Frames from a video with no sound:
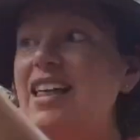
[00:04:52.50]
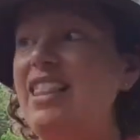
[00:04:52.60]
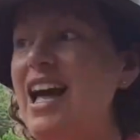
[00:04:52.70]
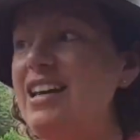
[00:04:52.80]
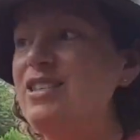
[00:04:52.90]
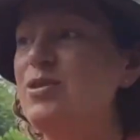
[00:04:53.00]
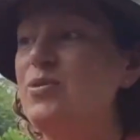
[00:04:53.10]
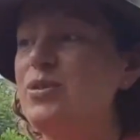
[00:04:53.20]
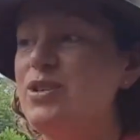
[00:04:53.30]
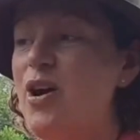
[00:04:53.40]
a light
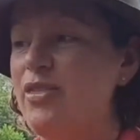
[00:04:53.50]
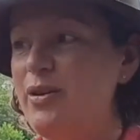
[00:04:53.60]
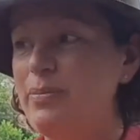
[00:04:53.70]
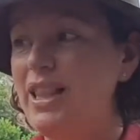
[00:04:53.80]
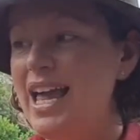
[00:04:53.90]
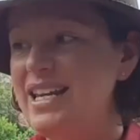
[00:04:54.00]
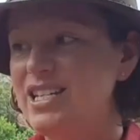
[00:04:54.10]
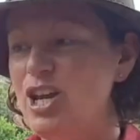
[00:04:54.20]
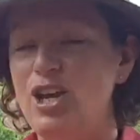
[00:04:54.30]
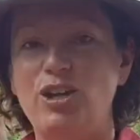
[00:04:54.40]
source on the
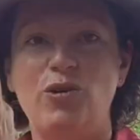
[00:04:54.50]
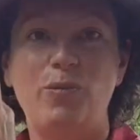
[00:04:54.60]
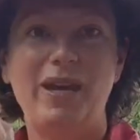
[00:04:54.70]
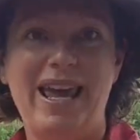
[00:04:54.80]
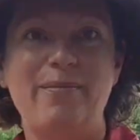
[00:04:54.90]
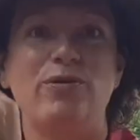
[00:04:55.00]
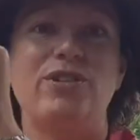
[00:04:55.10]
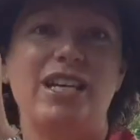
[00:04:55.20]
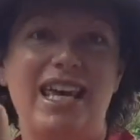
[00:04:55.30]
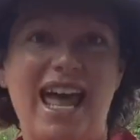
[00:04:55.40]
plate, you'll be able
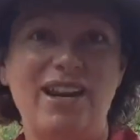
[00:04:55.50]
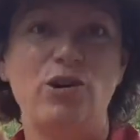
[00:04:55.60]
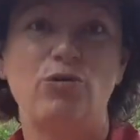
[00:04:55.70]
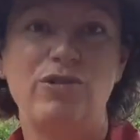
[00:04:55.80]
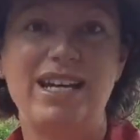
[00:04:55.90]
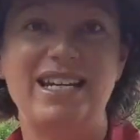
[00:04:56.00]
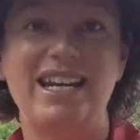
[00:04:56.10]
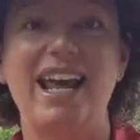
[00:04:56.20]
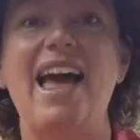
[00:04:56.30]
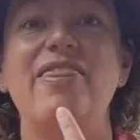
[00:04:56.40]
to get your reading,
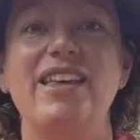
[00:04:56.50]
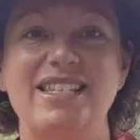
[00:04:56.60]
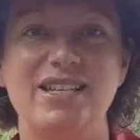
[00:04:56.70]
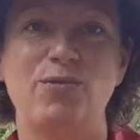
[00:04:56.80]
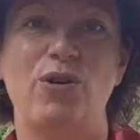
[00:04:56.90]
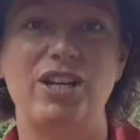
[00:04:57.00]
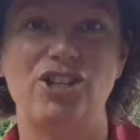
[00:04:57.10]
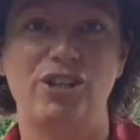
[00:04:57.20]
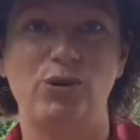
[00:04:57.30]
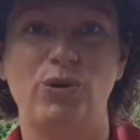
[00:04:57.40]
and this is what it
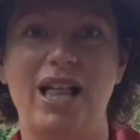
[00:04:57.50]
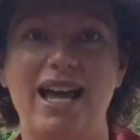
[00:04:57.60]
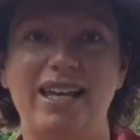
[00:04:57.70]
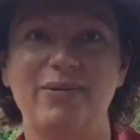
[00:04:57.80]
should look like.